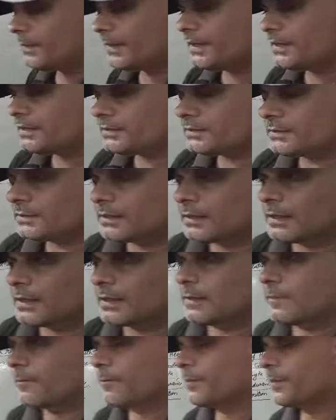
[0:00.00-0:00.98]
means
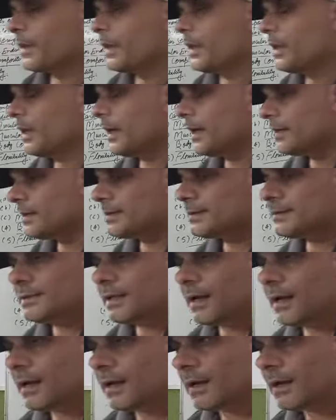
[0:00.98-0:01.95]
it is
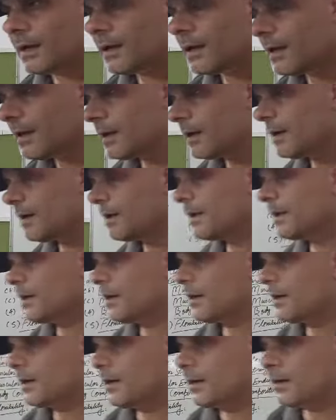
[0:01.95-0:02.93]
the
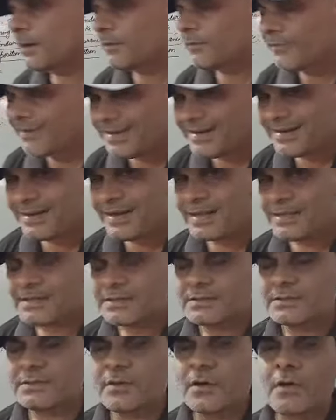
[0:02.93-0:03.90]

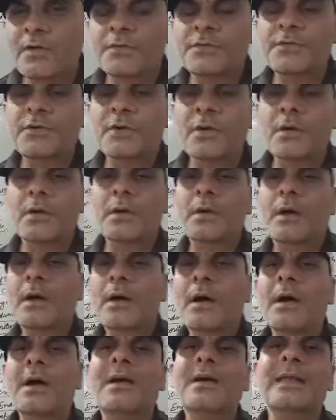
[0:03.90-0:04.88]
fitness of your
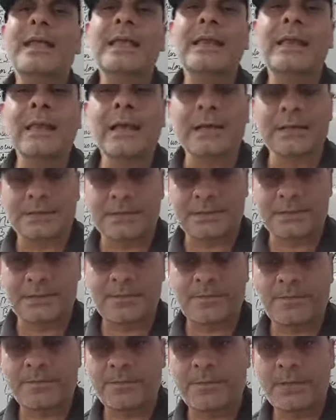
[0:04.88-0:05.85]
heart and lungs.
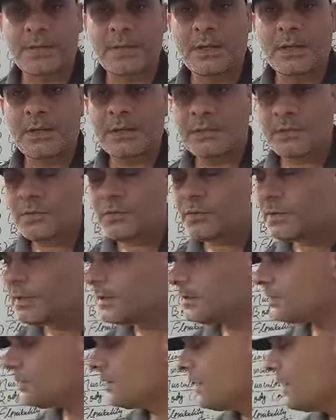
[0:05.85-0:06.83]
Through this,